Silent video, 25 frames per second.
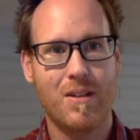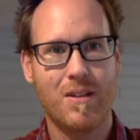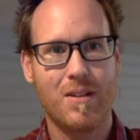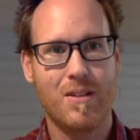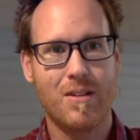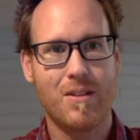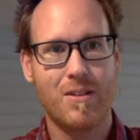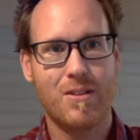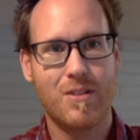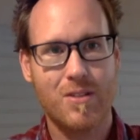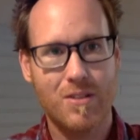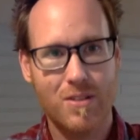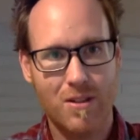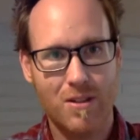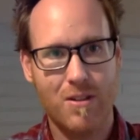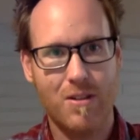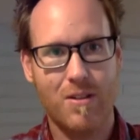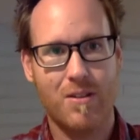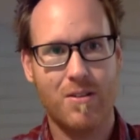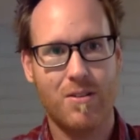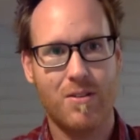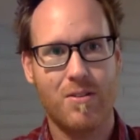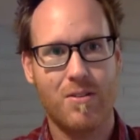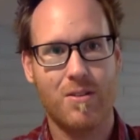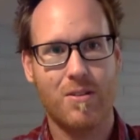
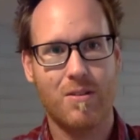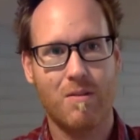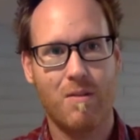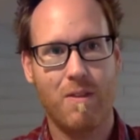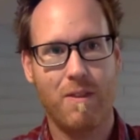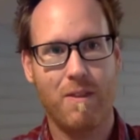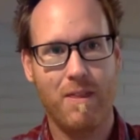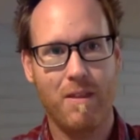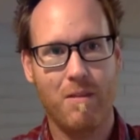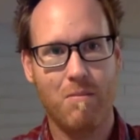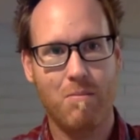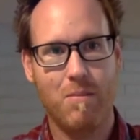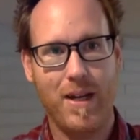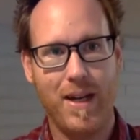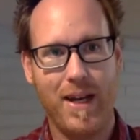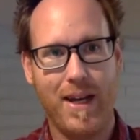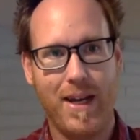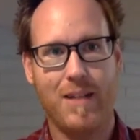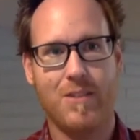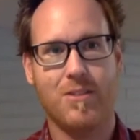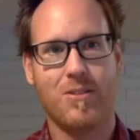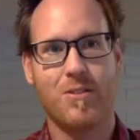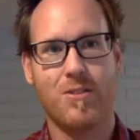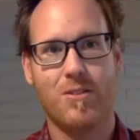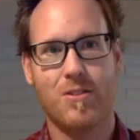starts by
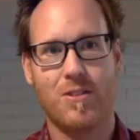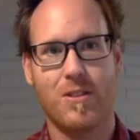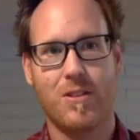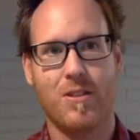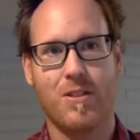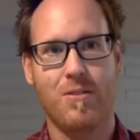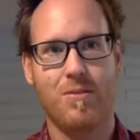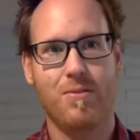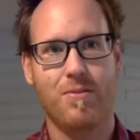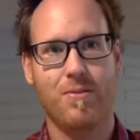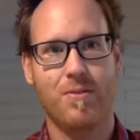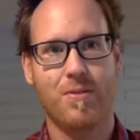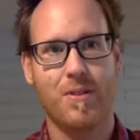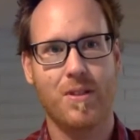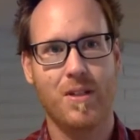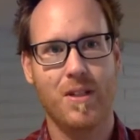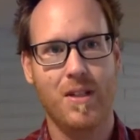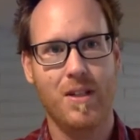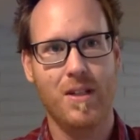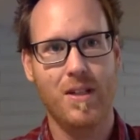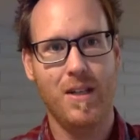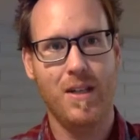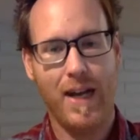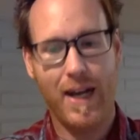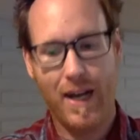asking yourself,
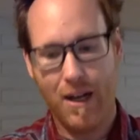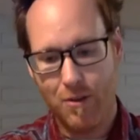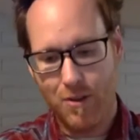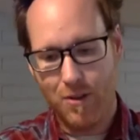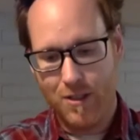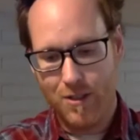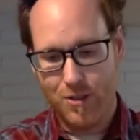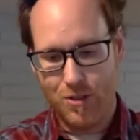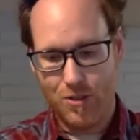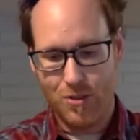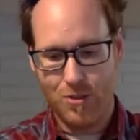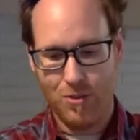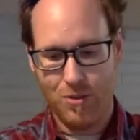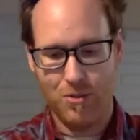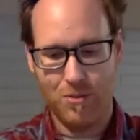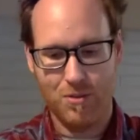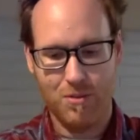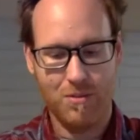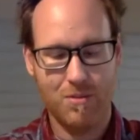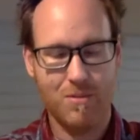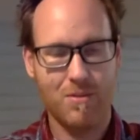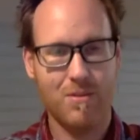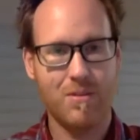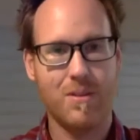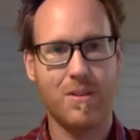how in tune
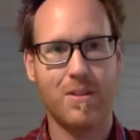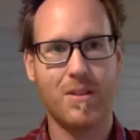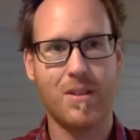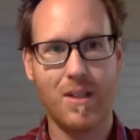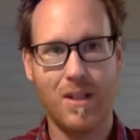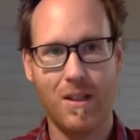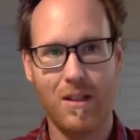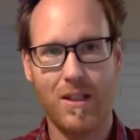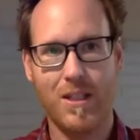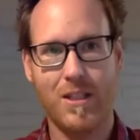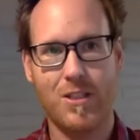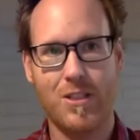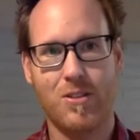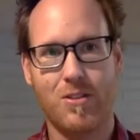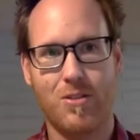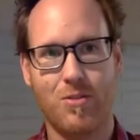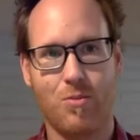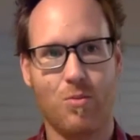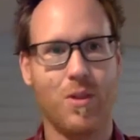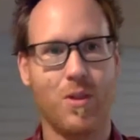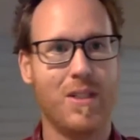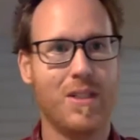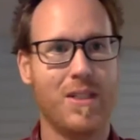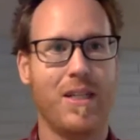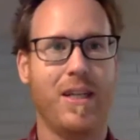to Galatians
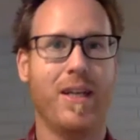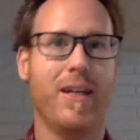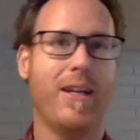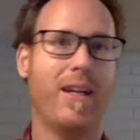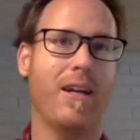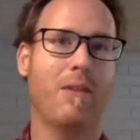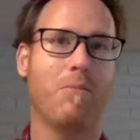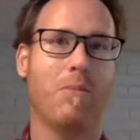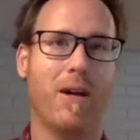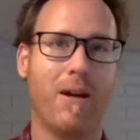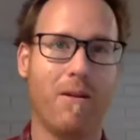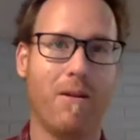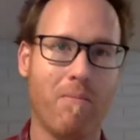1:10 am I?